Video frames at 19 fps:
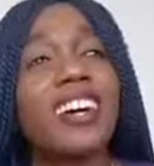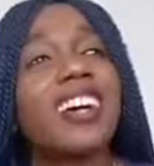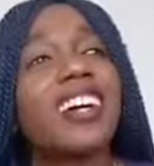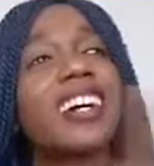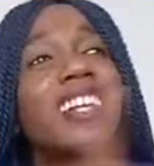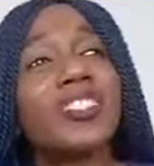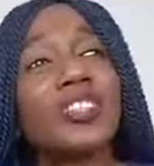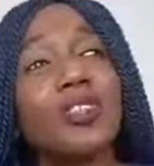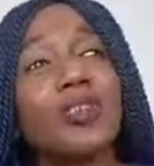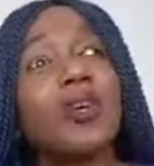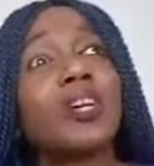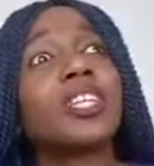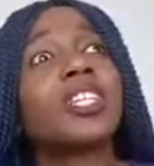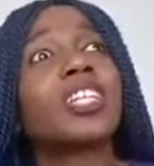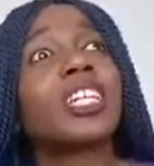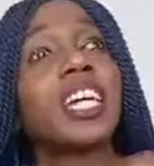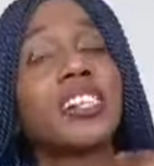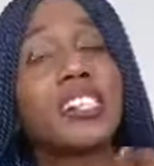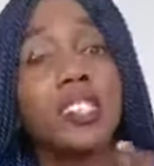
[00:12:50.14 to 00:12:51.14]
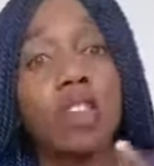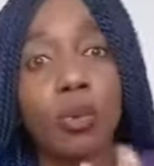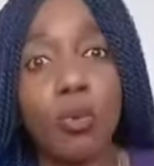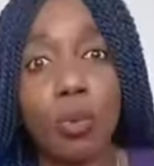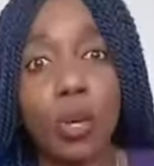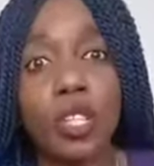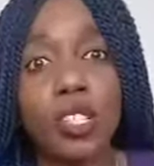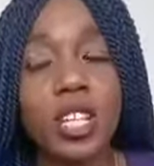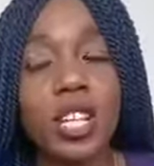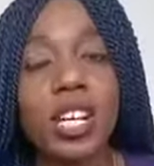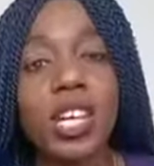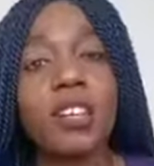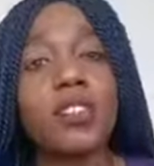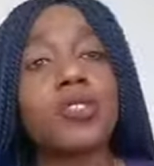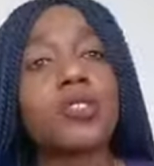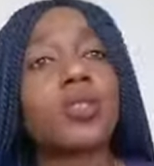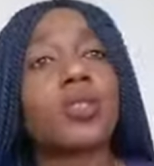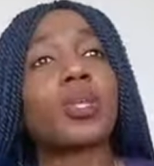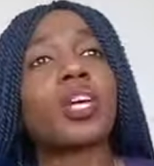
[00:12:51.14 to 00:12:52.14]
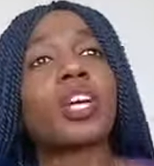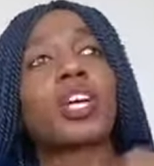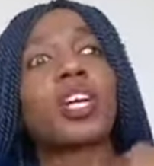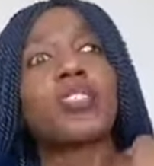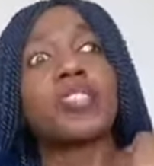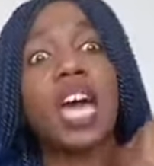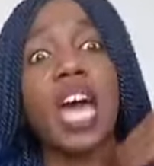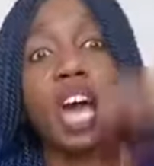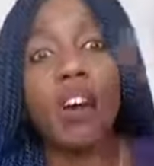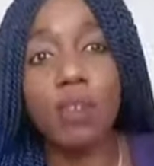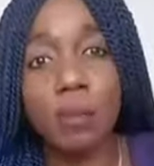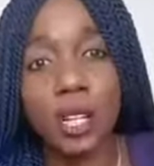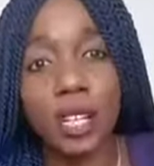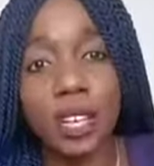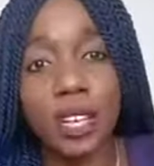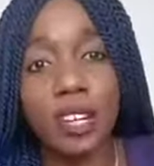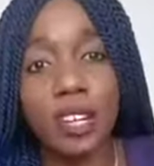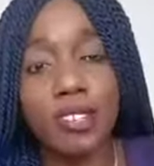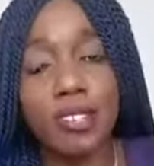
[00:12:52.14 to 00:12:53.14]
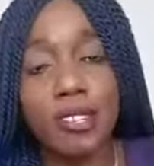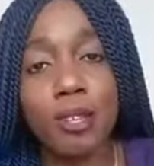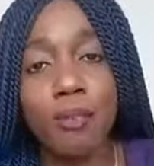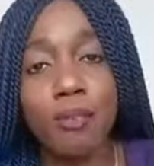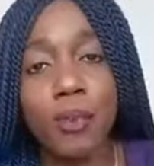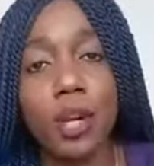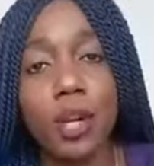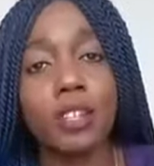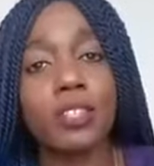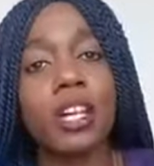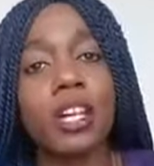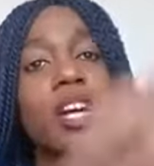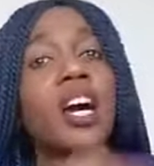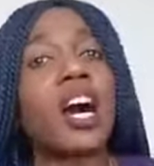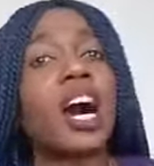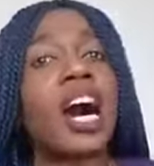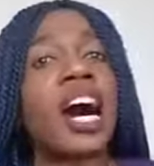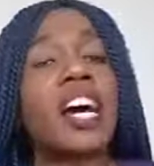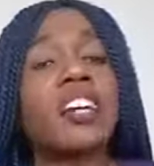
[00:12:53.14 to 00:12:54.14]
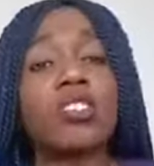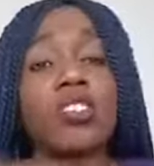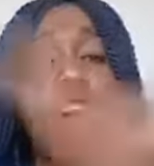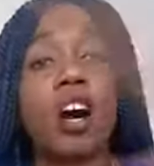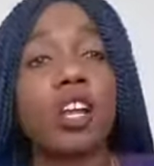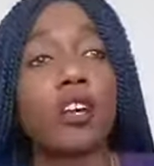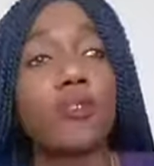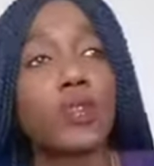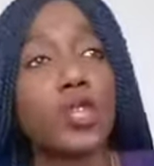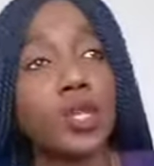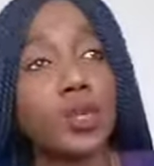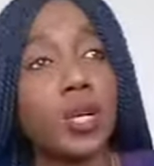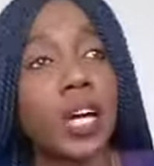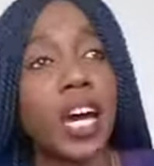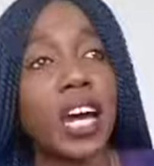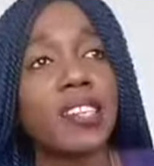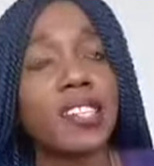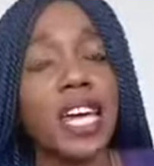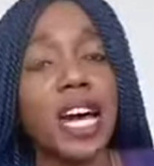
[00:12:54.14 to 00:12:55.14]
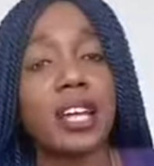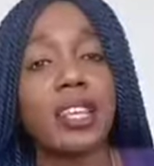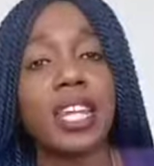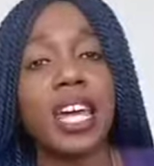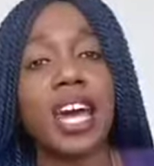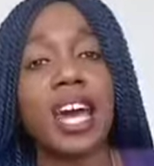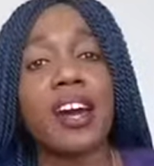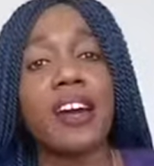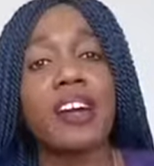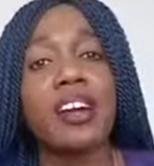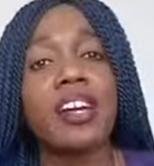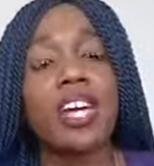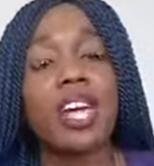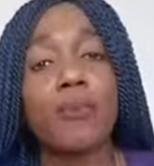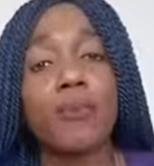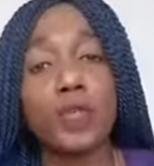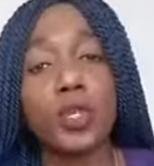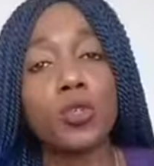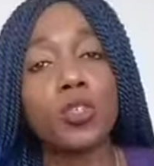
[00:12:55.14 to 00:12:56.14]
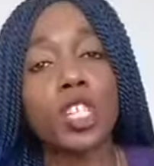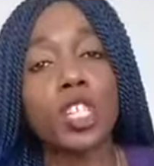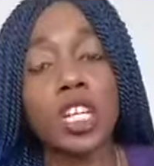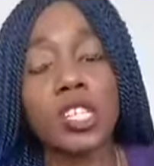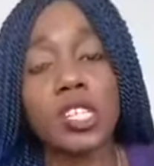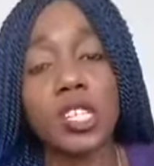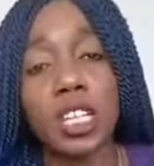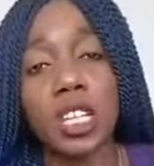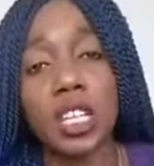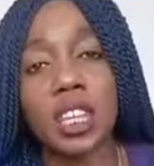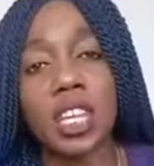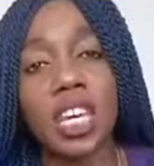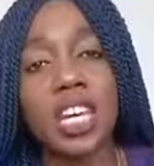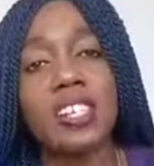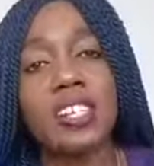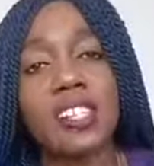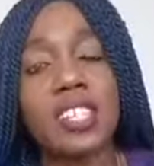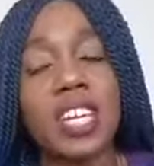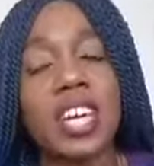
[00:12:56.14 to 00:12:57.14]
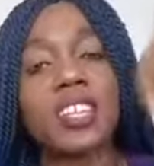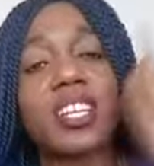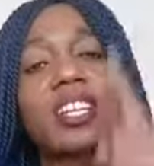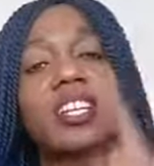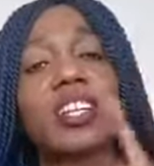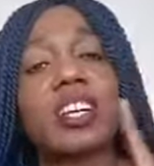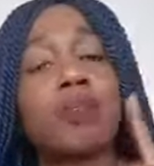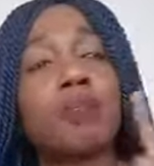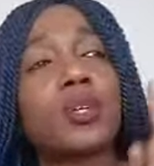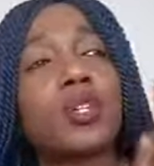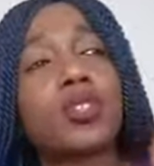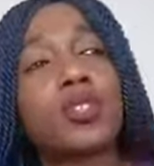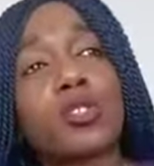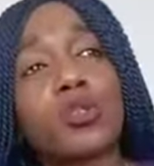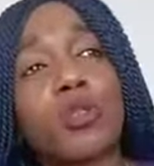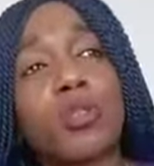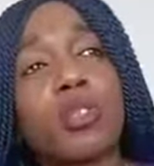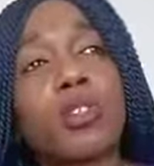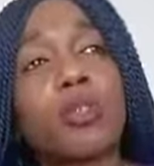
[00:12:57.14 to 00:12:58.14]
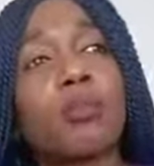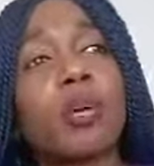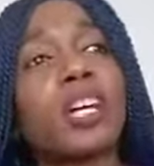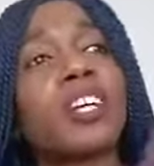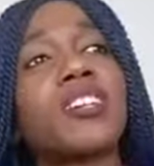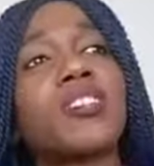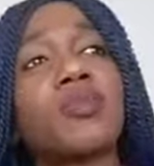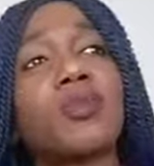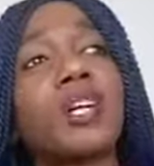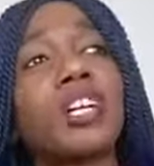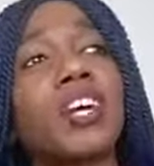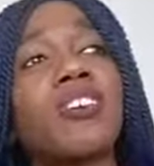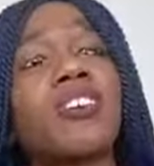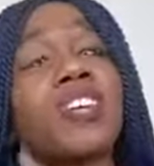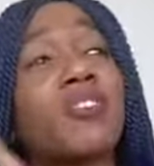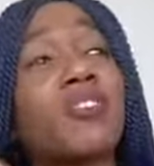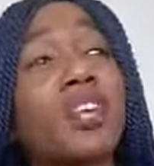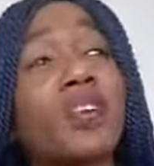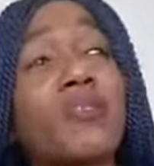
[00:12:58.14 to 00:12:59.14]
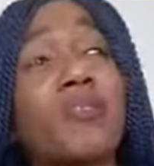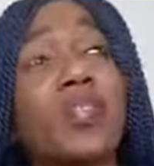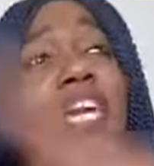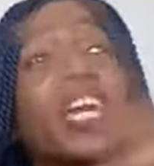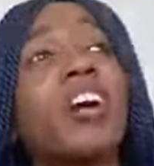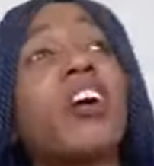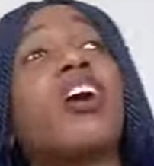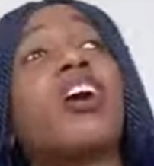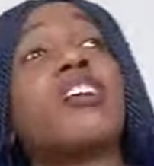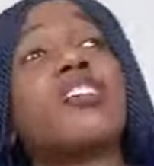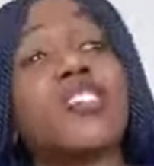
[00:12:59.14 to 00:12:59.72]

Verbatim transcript: And you know what? Yes, originally I used to think it's everybody else's fault. Ah, it's all of you guys out there. If you just did this, then no, no, no. But the truth of the matter is, whatever, even if they all